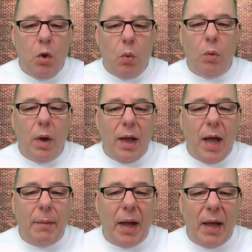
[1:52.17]
We want to
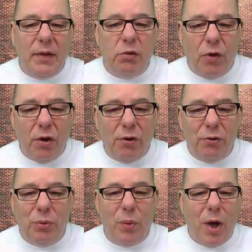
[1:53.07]
hide behind these
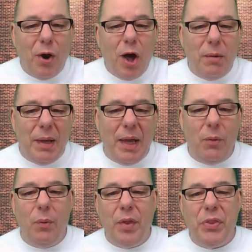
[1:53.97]
funnels. We want to automate.
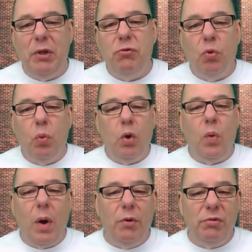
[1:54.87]
We want things to work
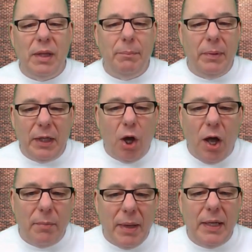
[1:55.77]
while we're sleeping and
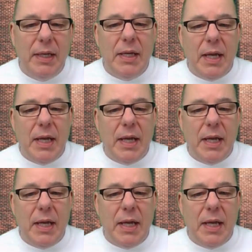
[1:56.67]
automate.